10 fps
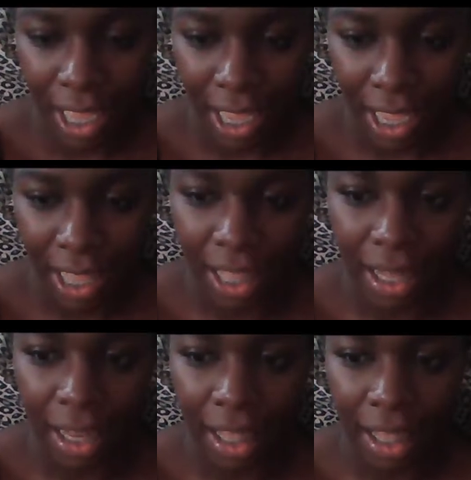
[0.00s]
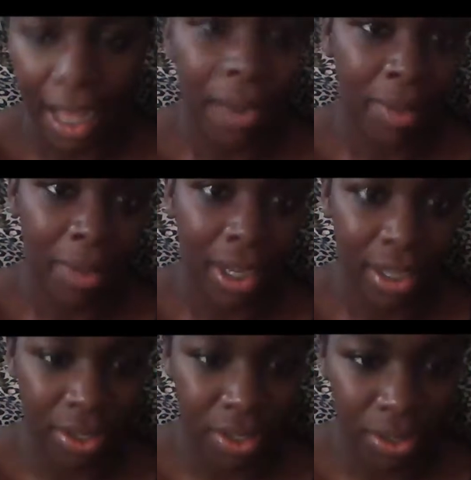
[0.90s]
And that was my
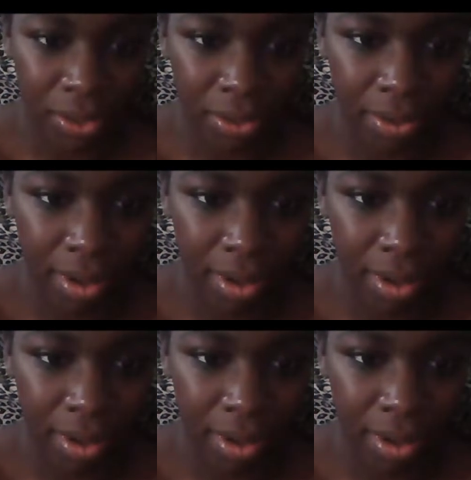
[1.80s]
issue.